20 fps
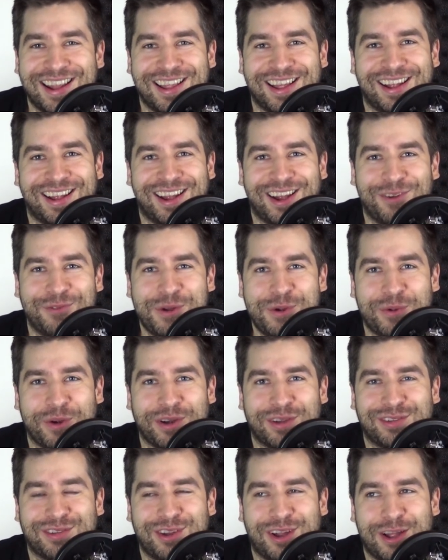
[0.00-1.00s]
We
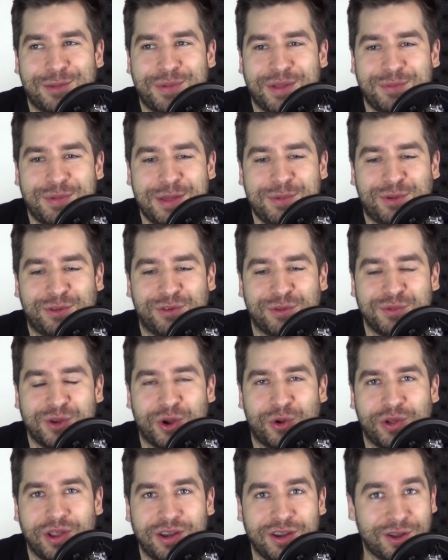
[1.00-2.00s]
weren't stopping people from
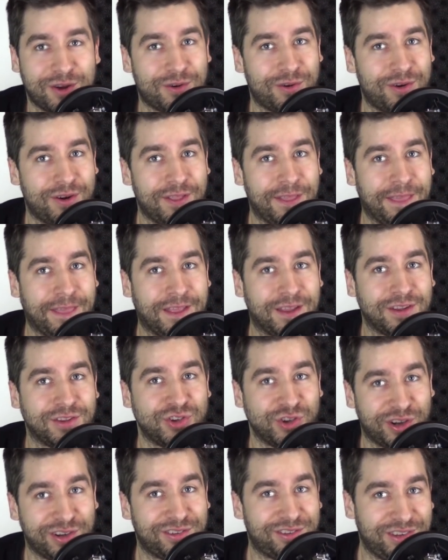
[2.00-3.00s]
going. No.
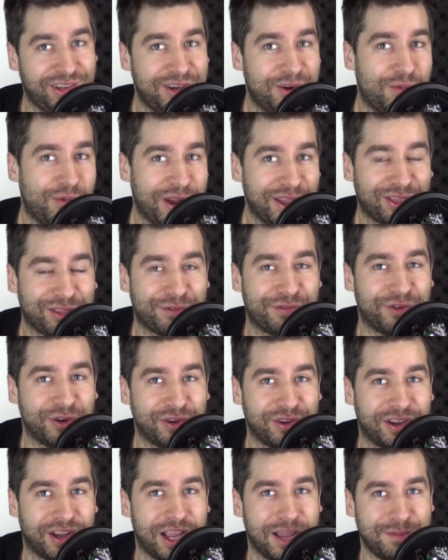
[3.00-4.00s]
John Cena went the
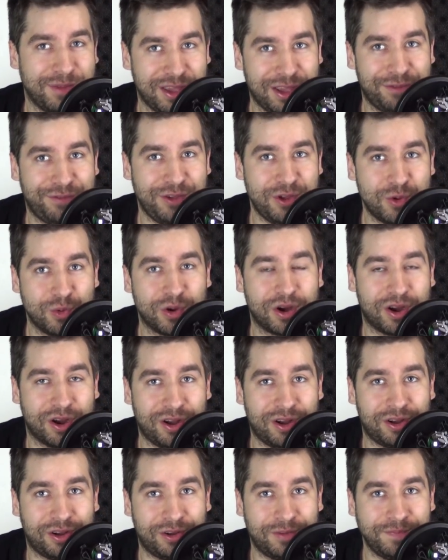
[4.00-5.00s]
first time, if you
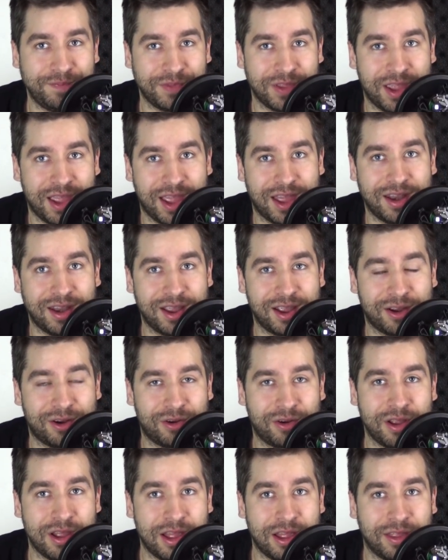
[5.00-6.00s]
recall. And
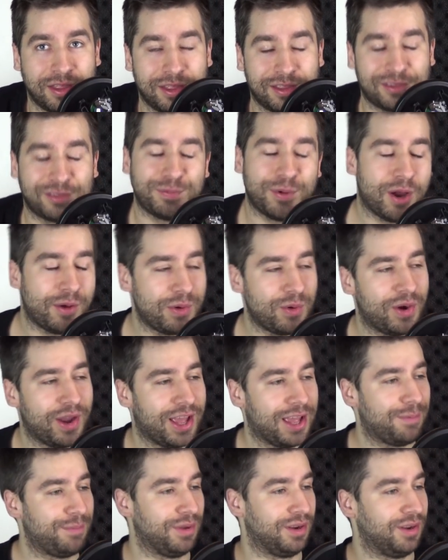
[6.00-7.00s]
now, this is probably what
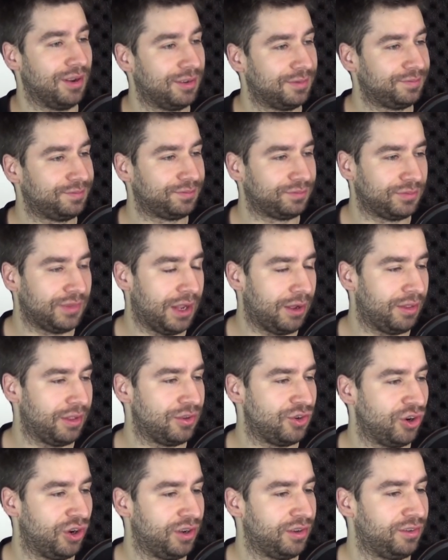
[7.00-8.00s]
happened. Now that
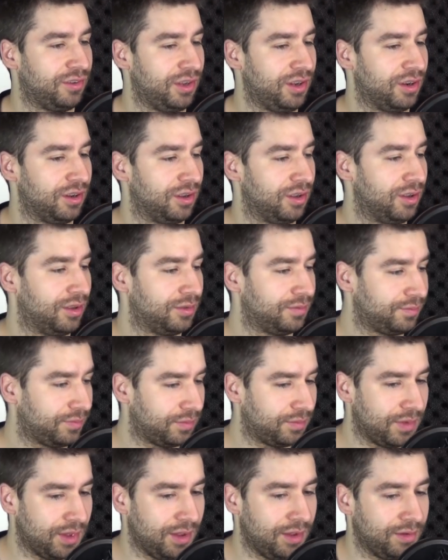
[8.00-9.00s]
John Cena
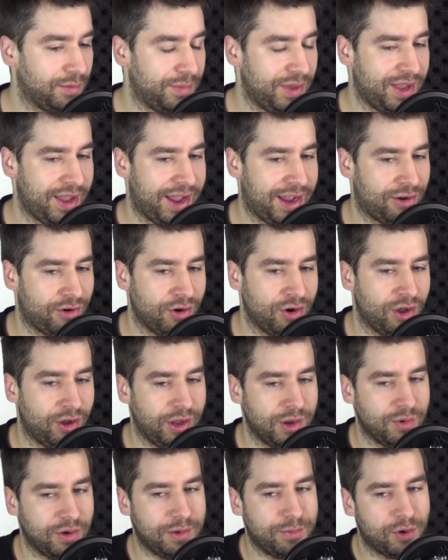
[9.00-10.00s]
is a big actor in
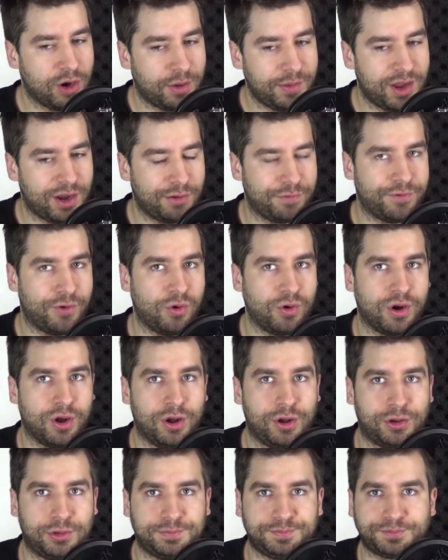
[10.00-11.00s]
Hollywood, he probably had a phone
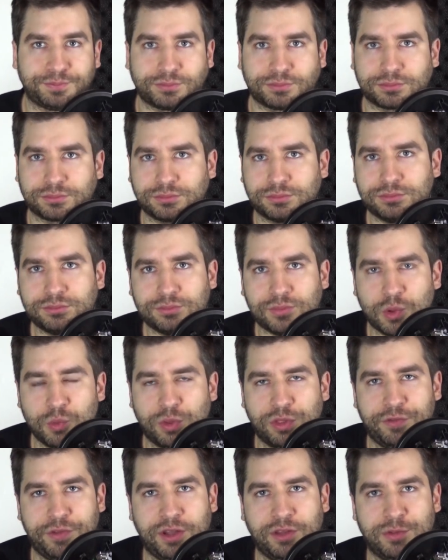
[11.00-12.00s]
call
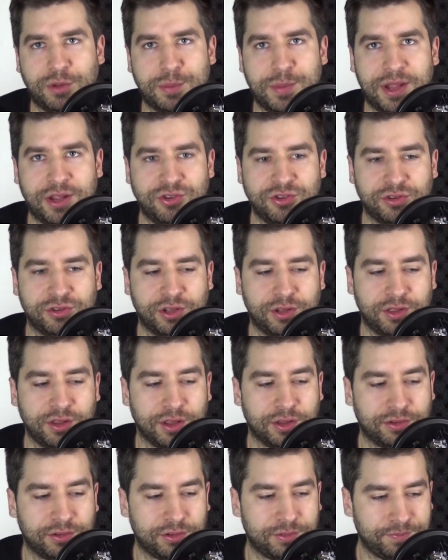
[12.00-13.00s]
with Vince McMahon just like
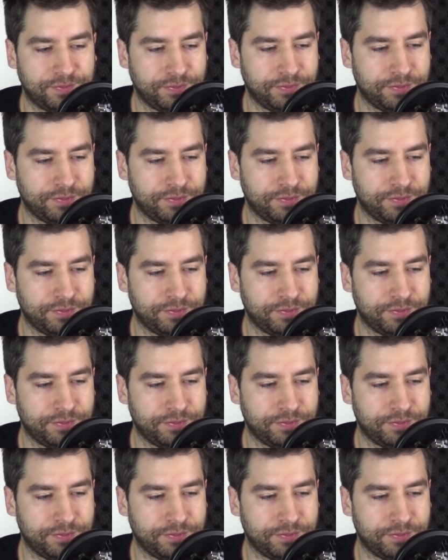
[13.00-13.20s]
this.